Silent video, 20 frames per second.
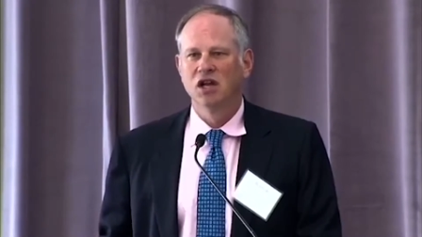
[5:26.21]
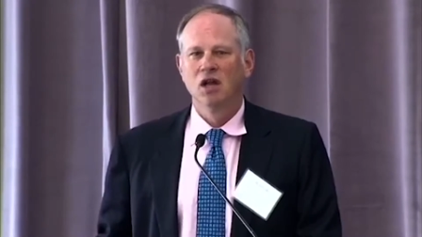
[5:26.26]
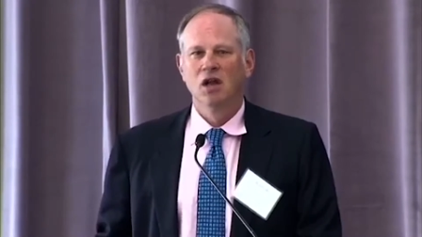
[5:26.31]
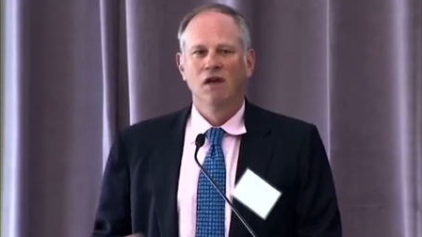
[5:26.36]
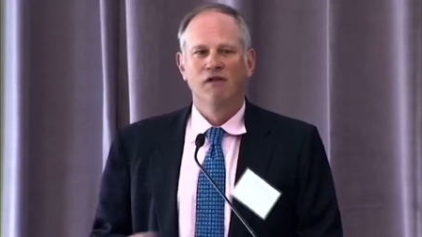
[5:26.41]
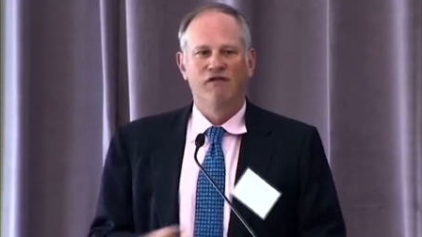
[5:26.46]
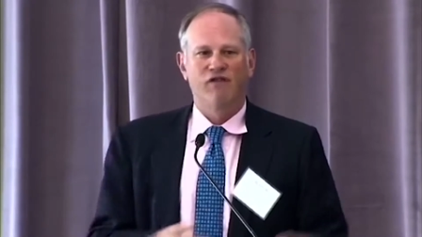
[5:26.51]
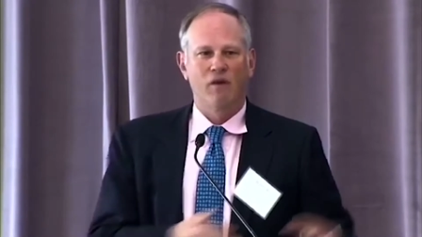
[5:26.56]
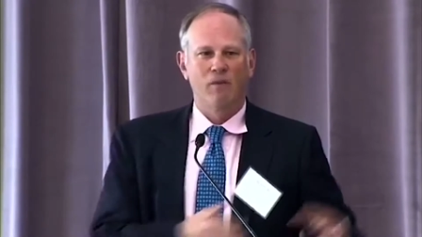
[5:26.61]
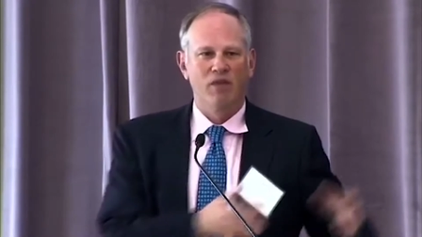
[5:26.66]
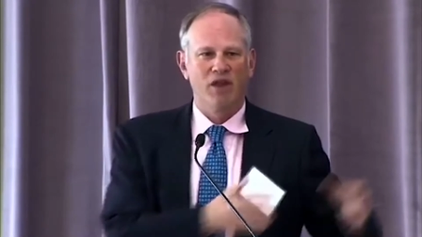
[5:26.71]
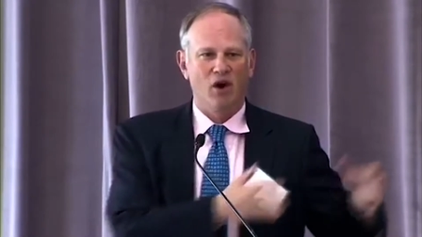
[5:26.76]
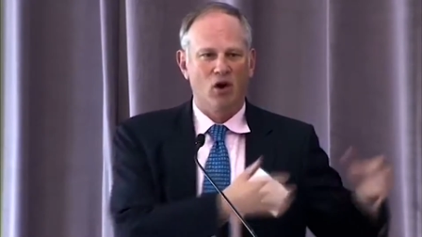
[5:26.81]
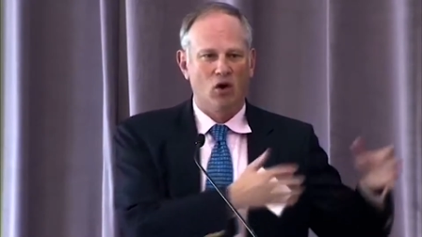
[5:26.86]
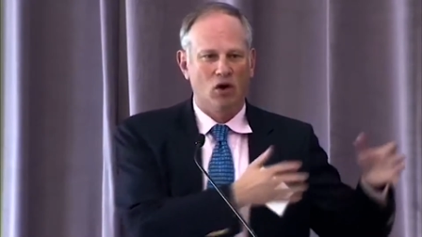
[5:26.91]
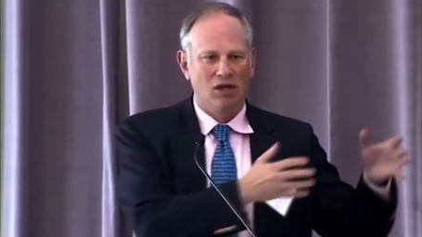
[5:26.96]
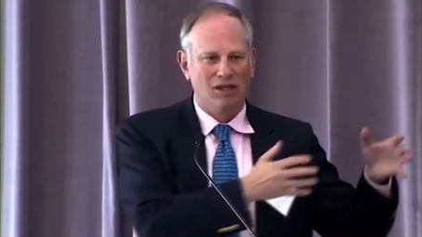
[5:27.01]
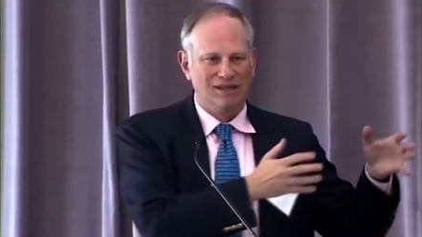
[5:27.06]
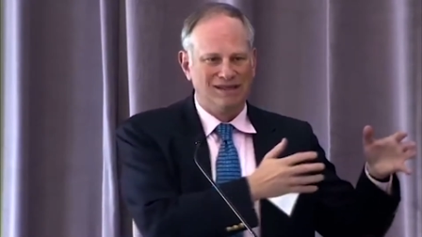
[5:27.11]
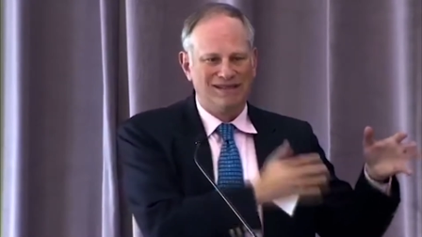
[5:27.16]
from their
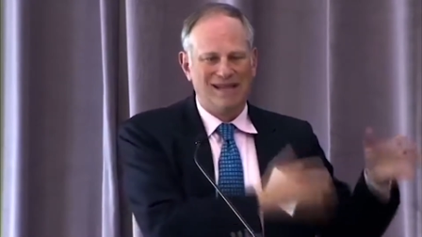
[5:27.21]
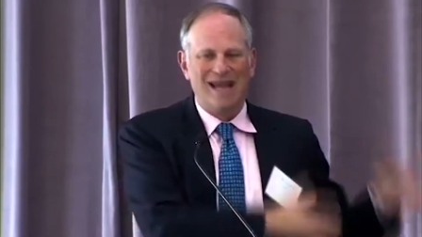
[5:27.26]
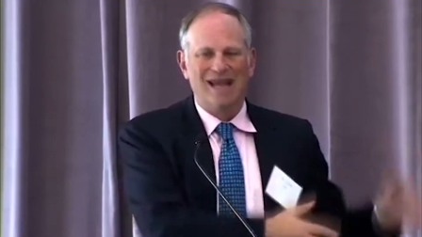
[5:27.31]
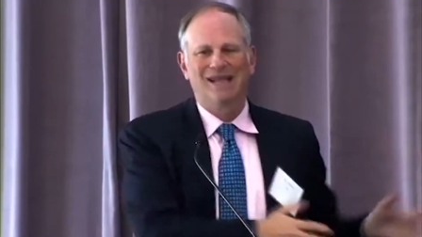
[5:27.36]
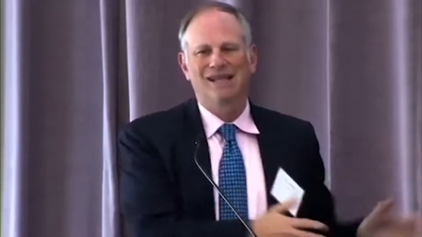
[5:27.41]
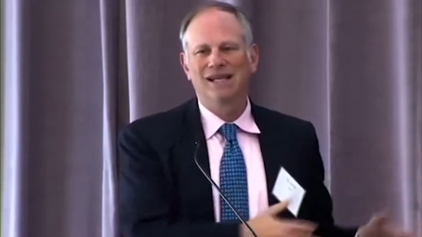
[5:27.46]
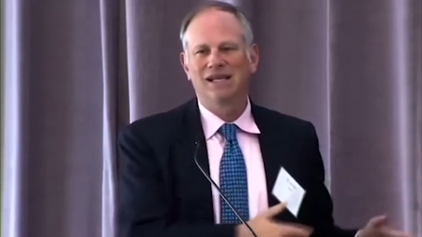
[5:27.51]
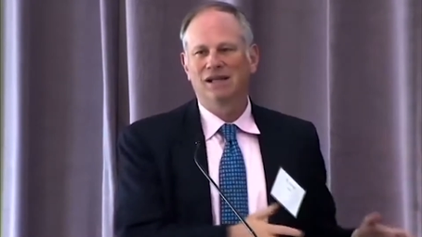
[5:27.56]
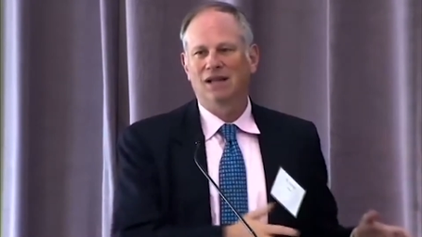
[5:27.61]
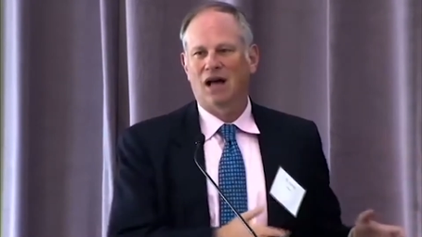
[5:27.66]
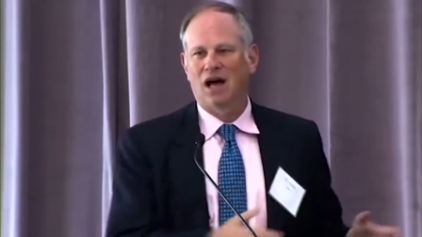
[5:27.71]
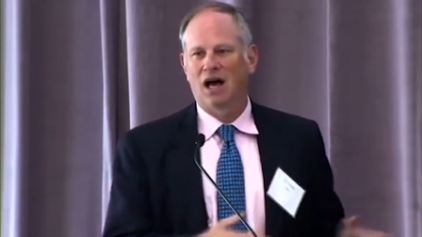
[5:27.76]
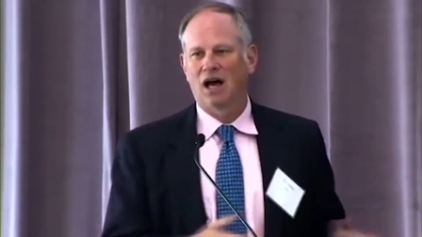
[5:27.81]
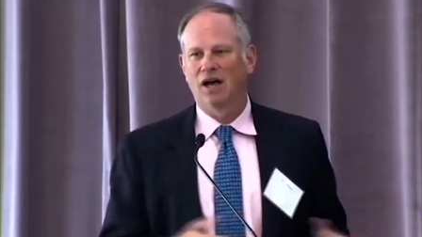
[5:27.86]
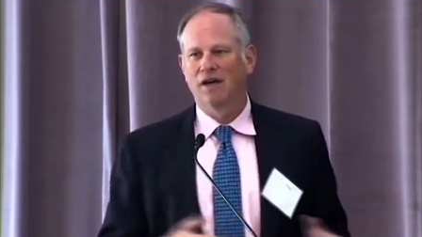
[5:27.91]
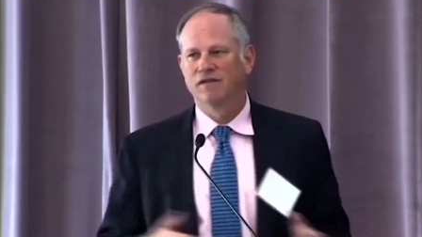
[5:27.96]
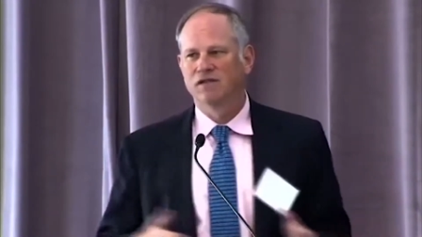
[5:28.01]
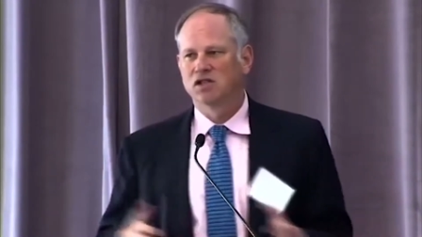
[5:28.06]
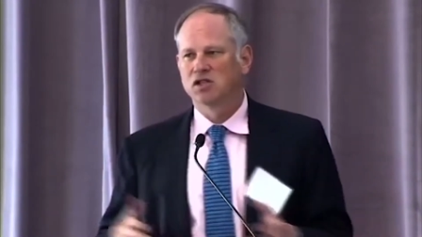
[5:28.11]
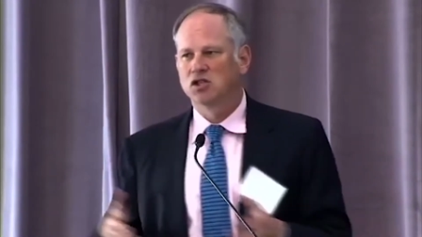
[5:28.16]
daily
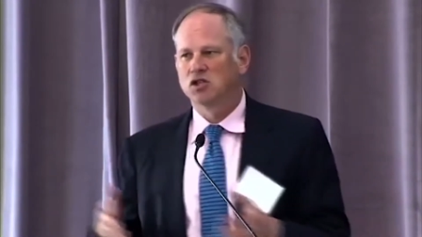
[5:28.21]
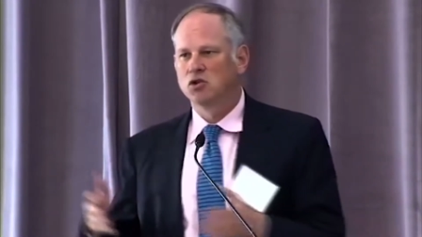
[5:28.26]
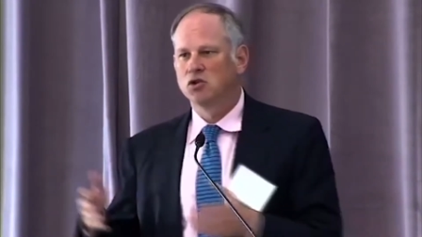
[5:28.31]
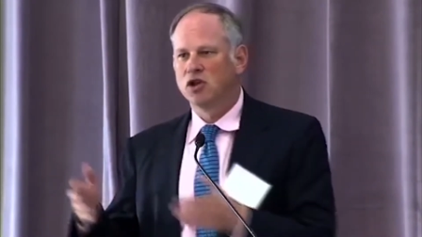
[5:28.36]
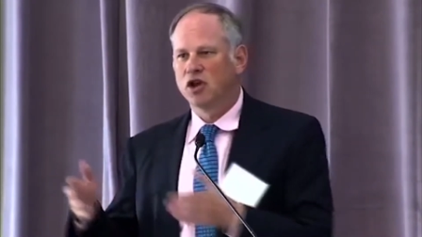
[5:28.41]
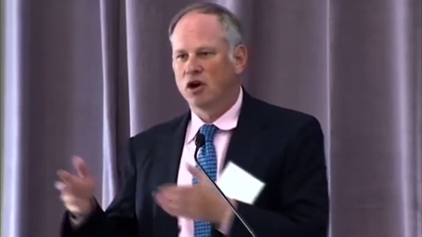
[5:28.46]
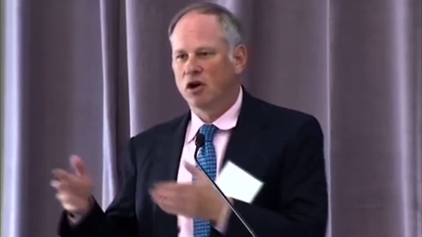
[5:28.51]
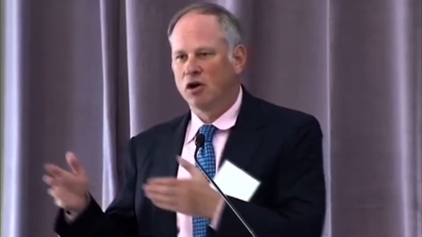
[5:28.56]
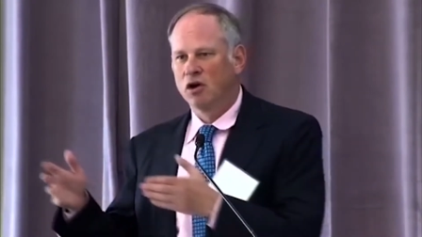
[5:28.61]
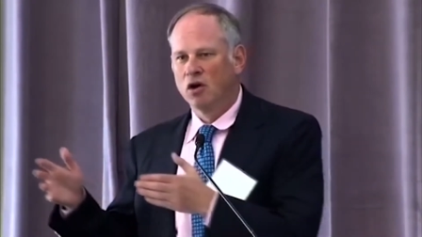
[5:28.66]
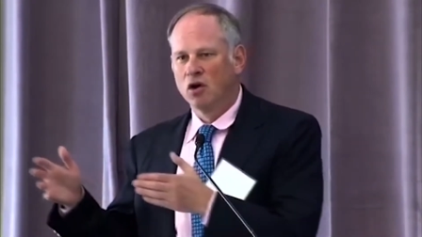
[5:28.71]
lives to their